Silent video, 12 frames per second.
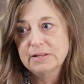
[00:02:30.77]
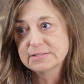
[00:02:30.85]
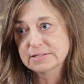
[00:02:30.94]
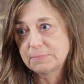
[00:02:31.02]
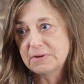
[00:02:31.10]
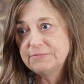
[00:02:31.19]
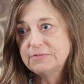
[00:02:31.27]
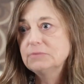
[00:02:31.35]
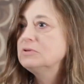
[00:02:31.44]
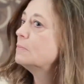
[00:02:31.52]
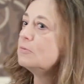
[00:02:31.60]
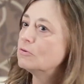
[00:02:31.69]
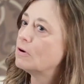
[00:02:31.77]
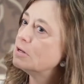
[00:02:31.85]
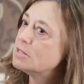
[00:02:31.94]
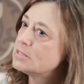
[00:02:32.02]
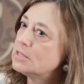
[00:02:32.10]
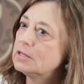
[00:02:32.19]
it's got my phone number on
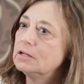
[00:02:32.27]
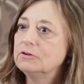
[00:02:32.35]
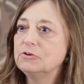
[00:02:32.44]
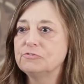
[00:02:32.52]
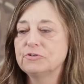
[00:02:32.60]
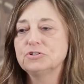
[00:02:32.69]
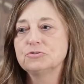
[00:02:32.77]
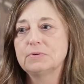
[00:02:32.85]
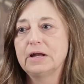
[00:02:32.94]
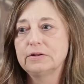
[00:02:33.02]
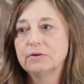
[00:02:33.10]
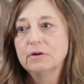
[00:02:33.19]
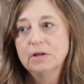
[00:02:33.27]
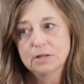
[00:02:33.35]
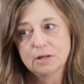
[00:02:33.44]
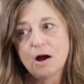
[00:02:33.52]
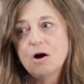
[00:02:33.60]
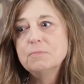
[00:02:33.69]
it, stick it on your refrigerator,
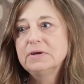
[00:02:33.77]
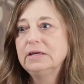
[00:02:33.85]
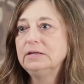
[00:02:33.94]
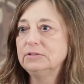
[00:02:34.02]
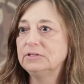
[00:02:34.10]
call me.